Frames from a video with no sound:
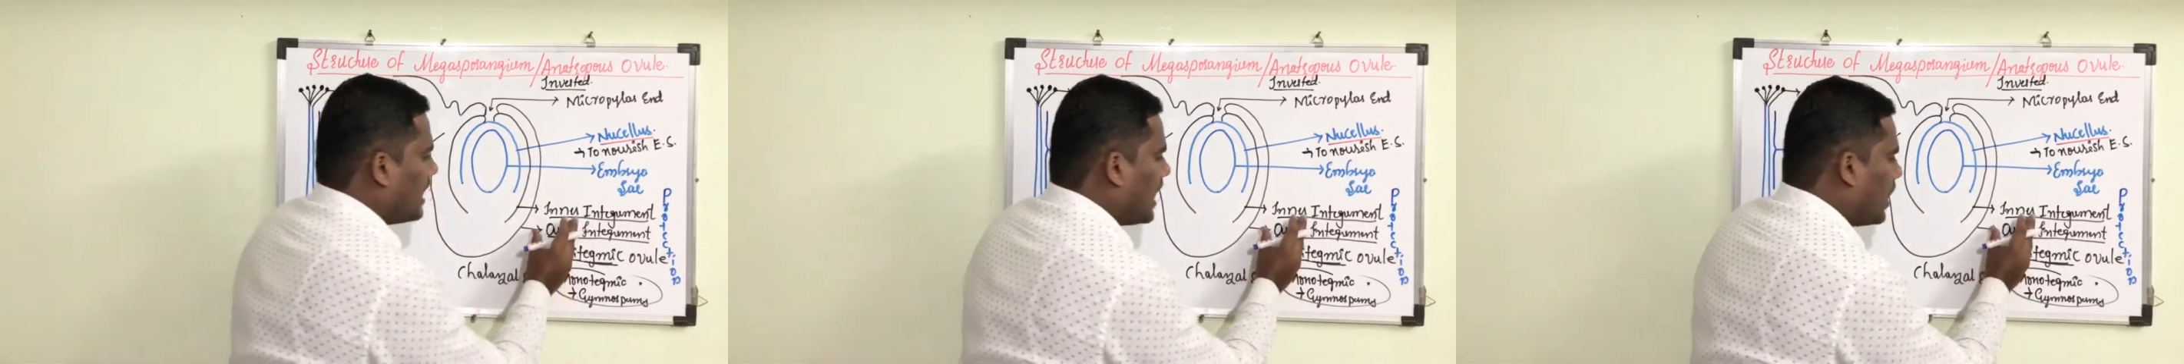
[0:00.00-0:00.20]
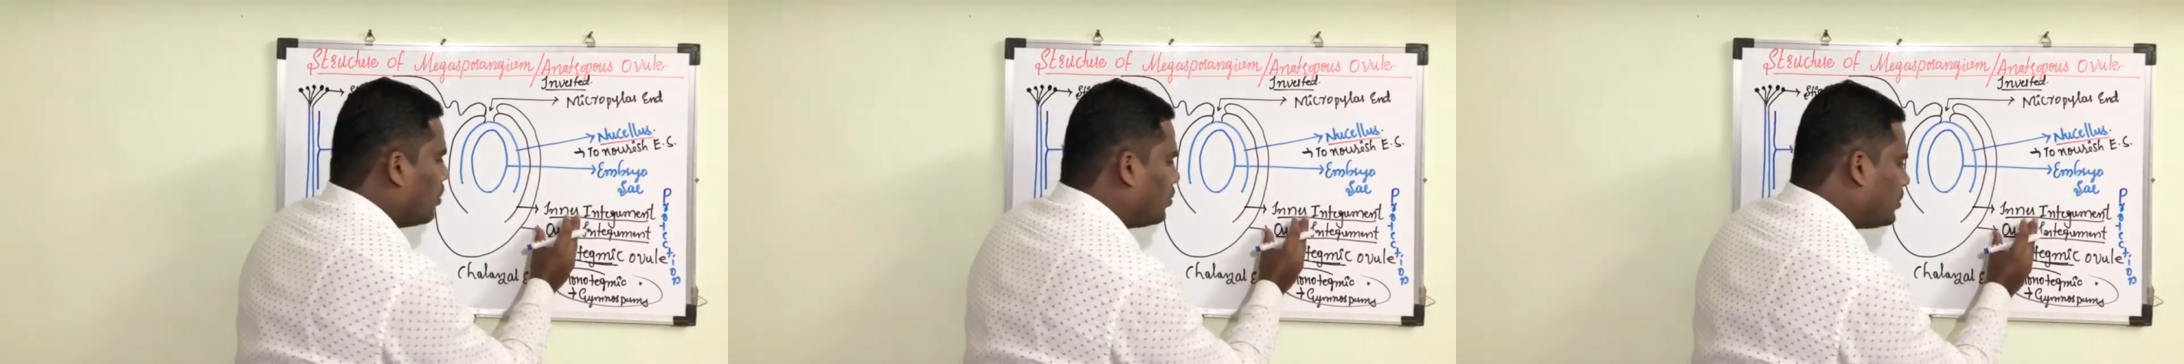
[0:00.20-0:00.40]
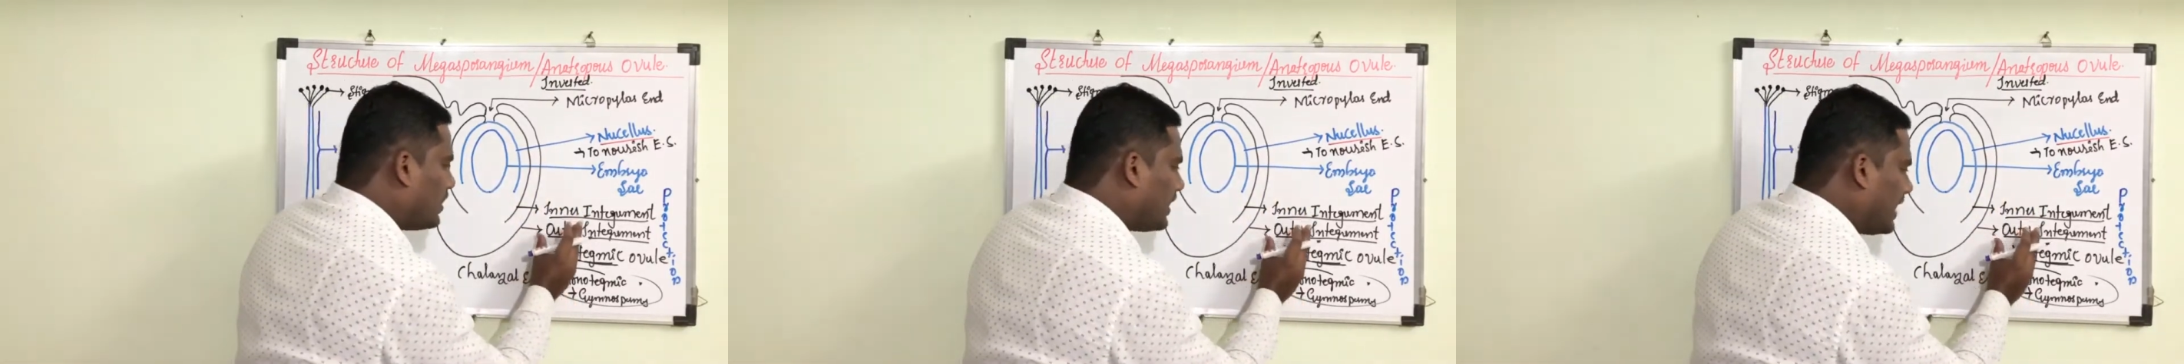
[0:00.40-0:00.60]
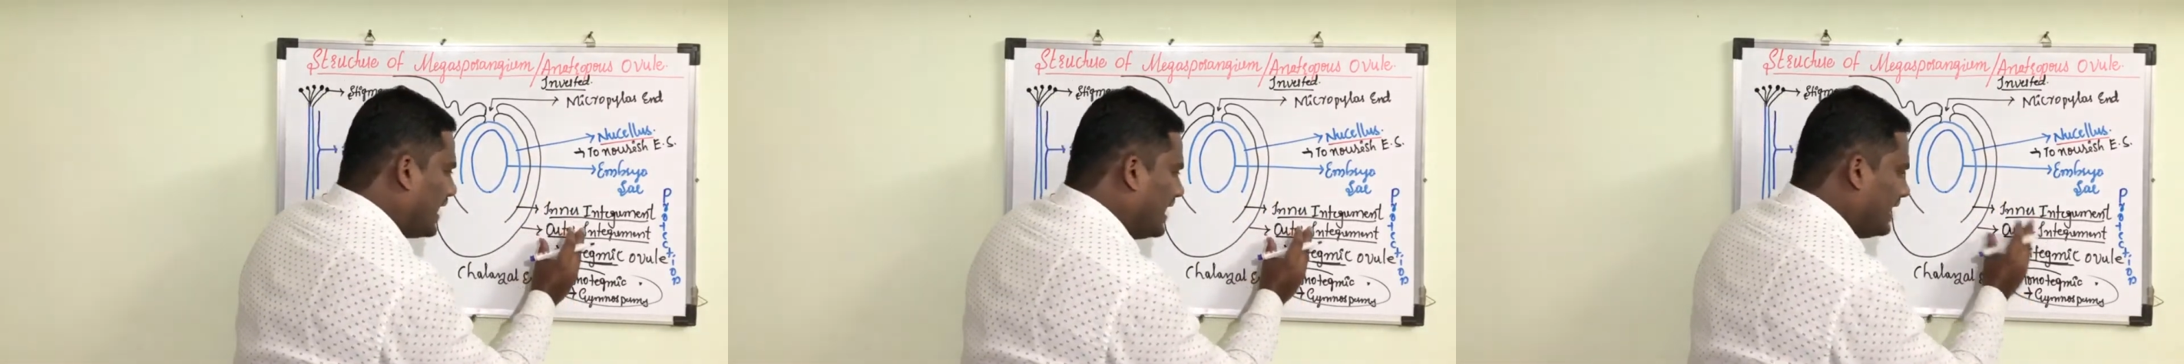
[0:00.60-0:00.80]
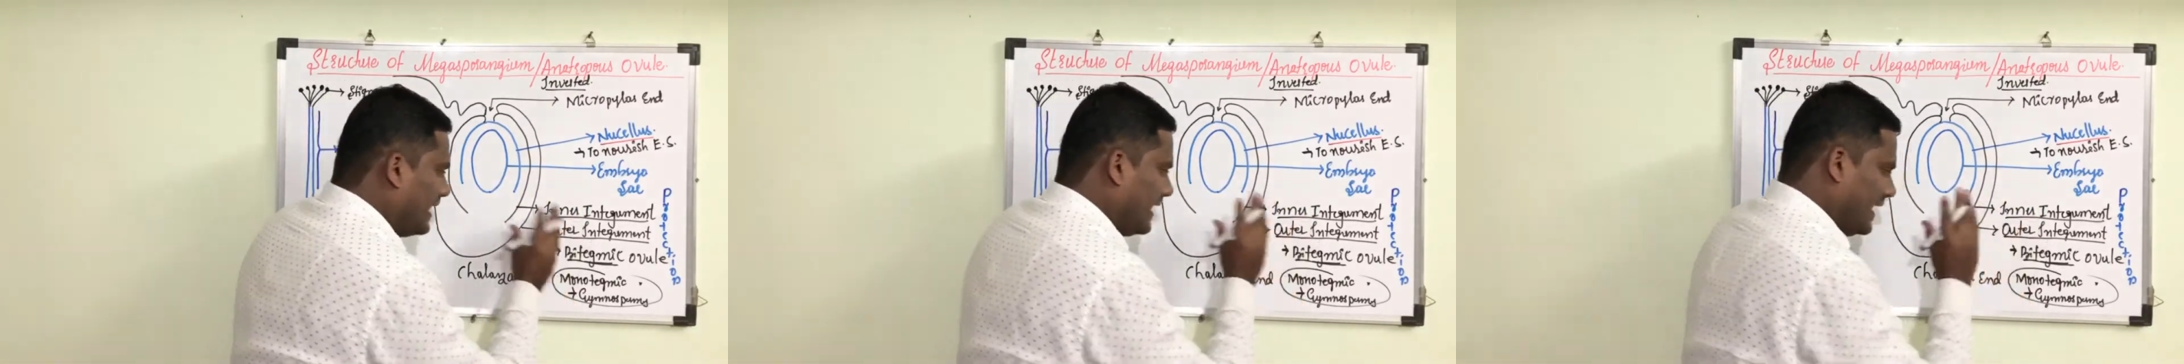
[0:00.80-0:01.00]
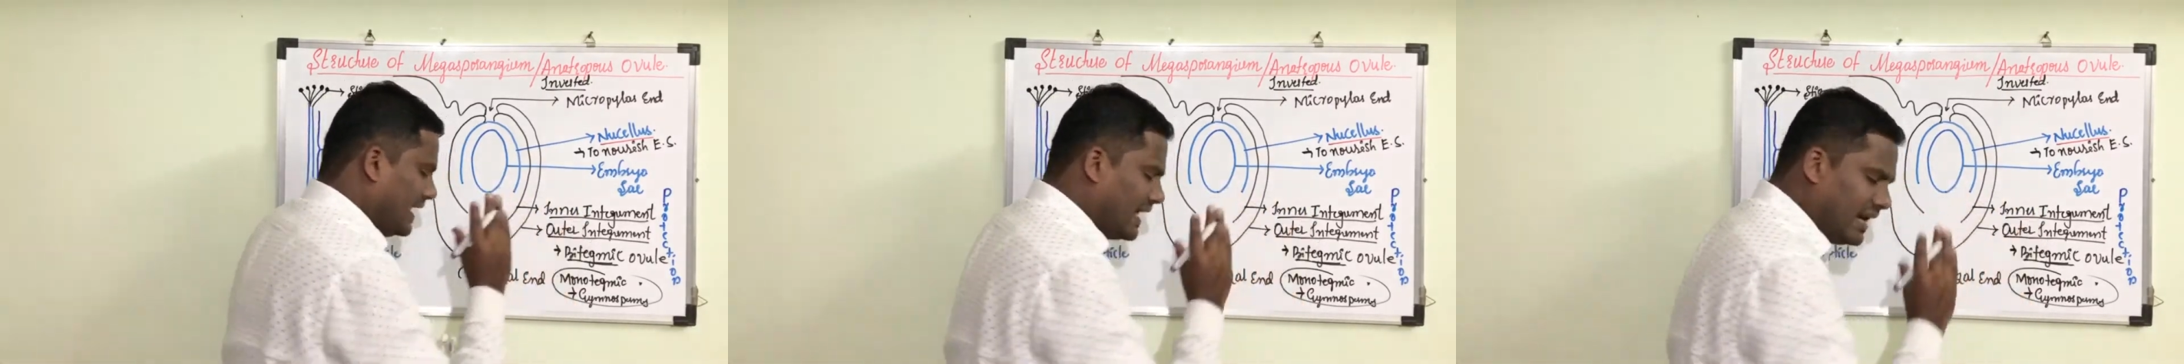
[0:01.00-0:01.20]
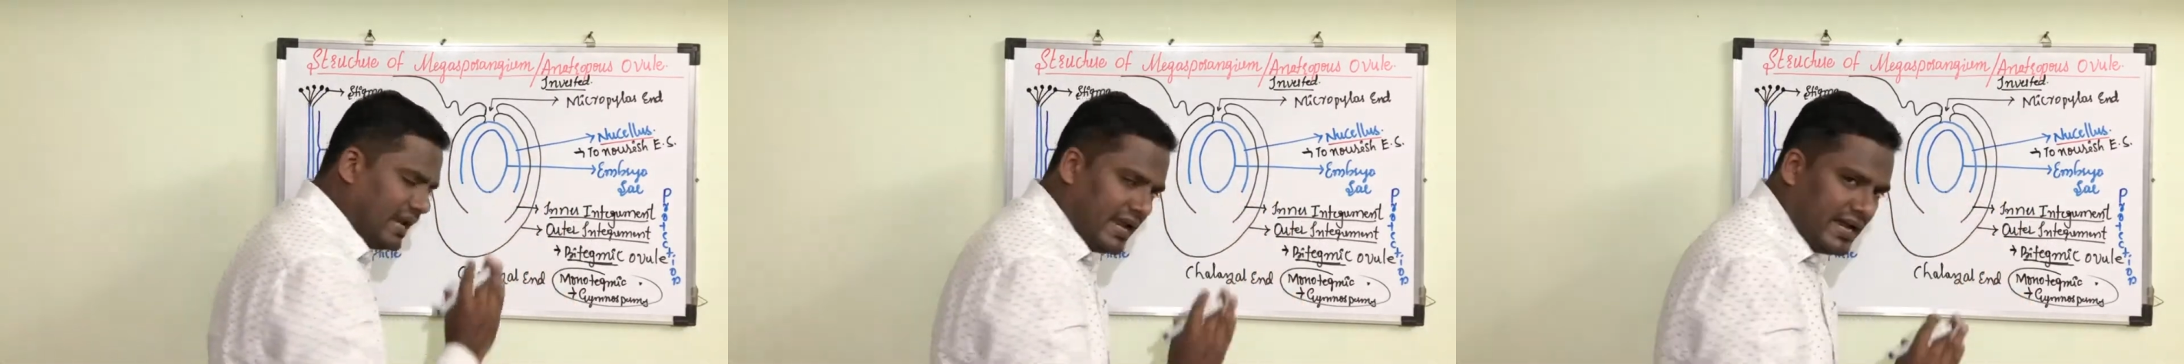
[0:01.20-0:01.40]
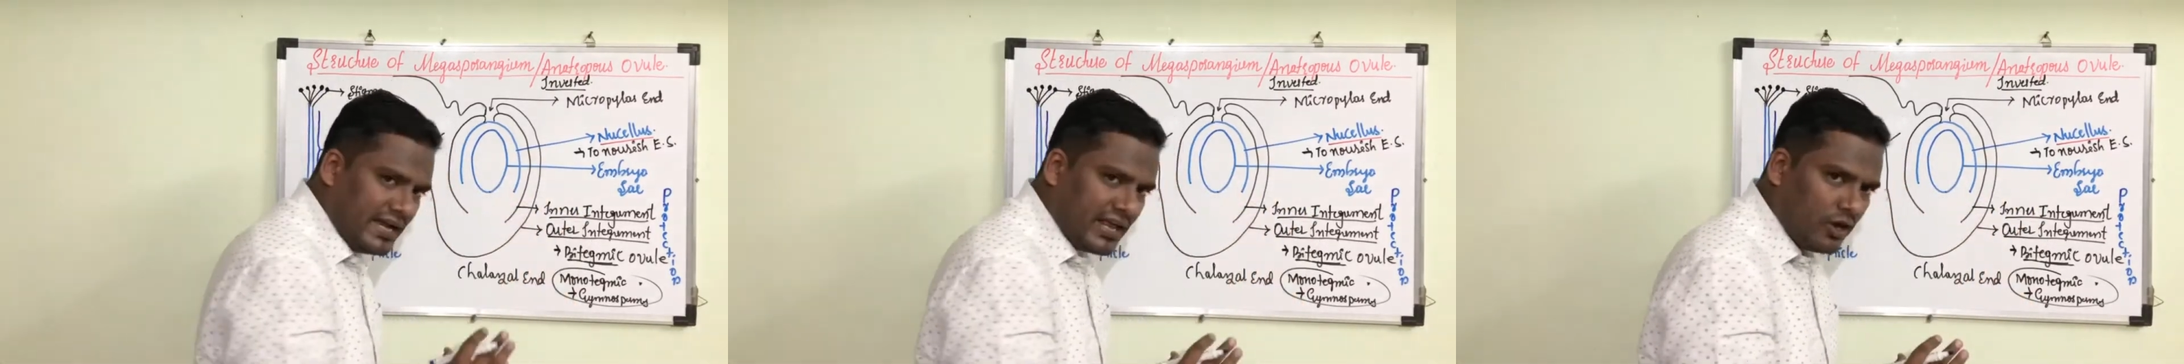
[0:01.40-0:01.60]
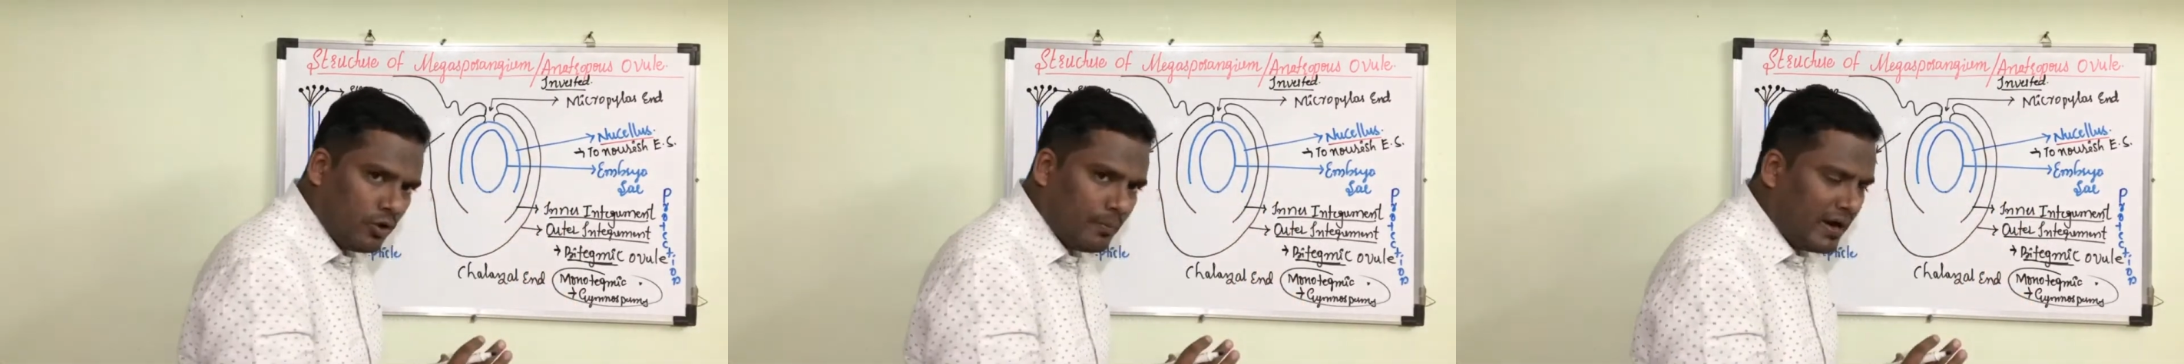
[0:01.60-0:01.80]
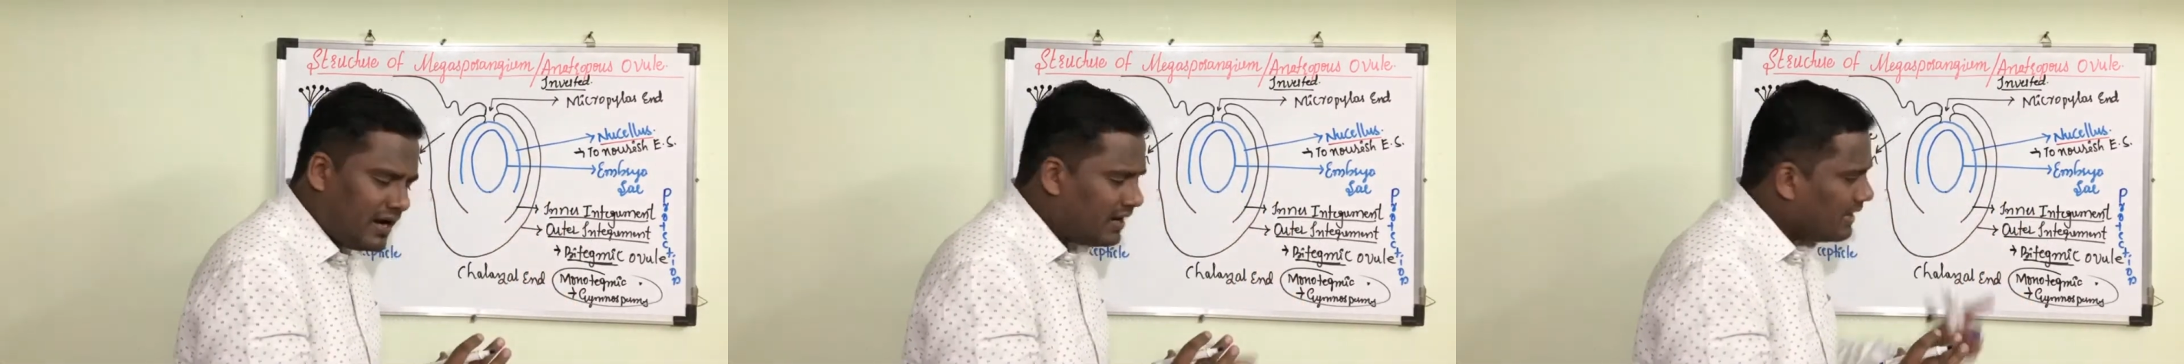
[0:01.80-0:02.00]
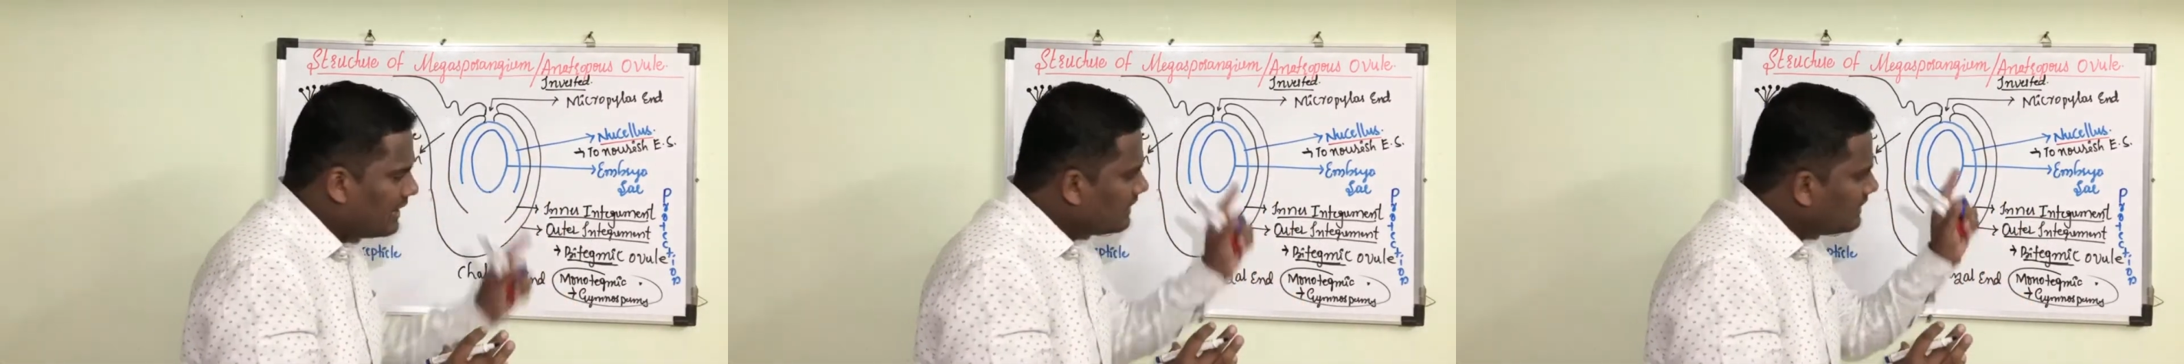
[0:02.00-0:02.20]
outer and inner integument.